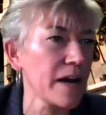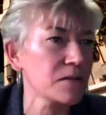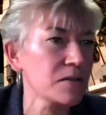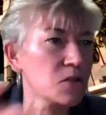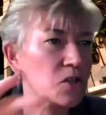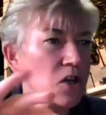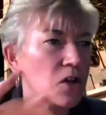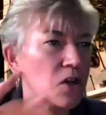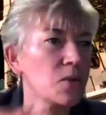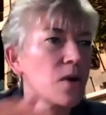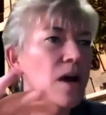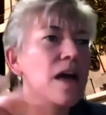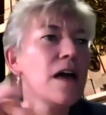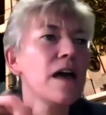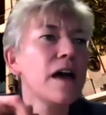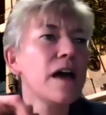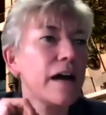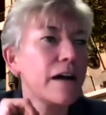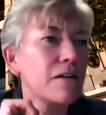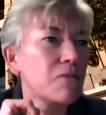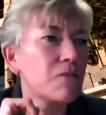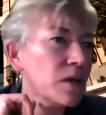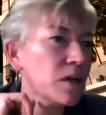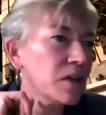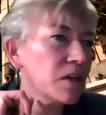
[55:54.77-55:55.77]
So I
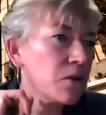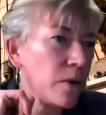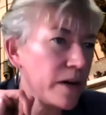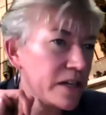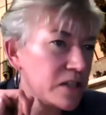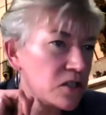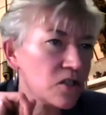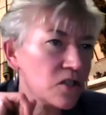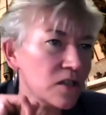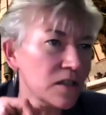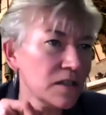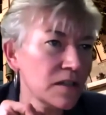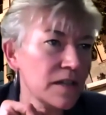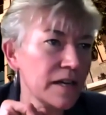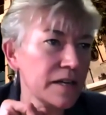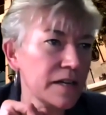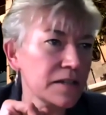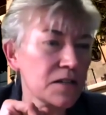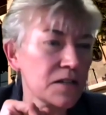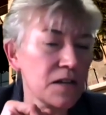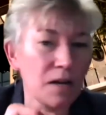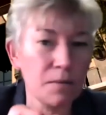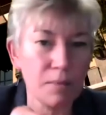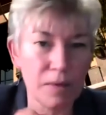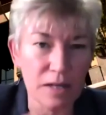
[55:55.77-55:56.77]
have one question that's
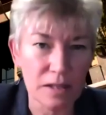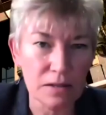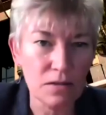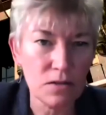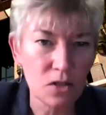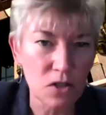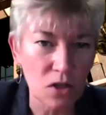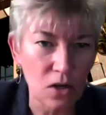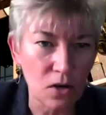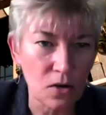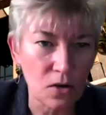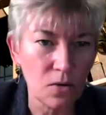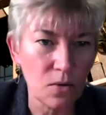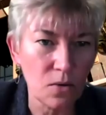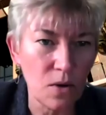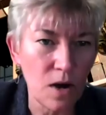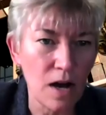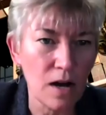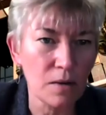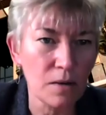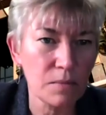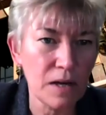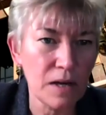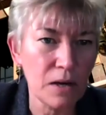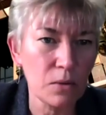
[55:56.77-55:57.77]
come in. So
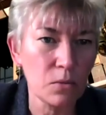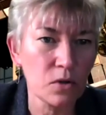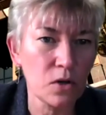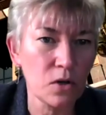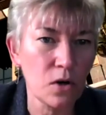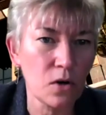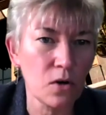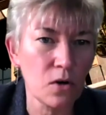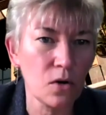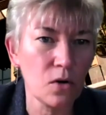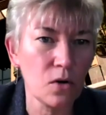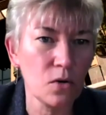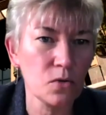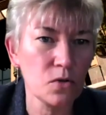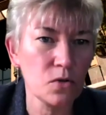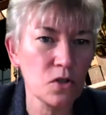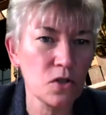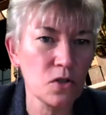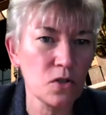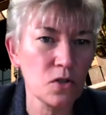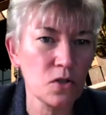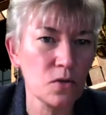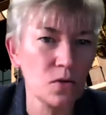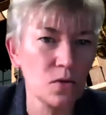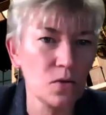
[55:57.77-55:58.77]
um, that would go
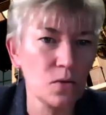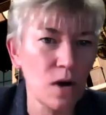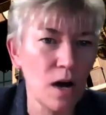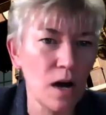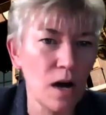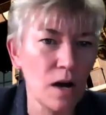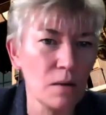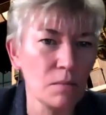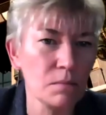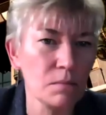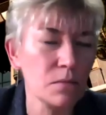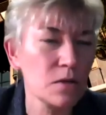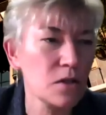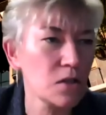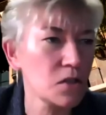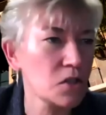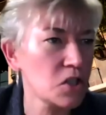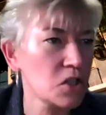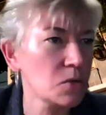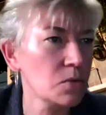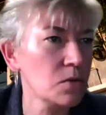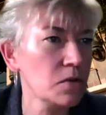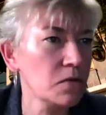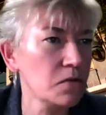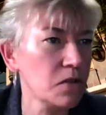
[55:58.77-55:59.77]
to um, the
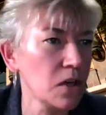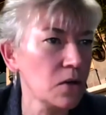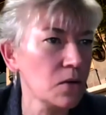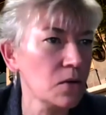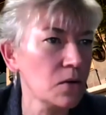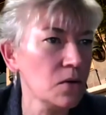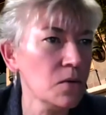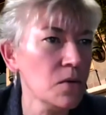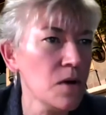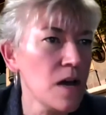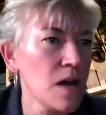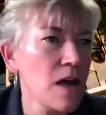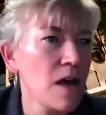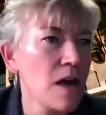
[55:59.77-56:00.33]
two of you.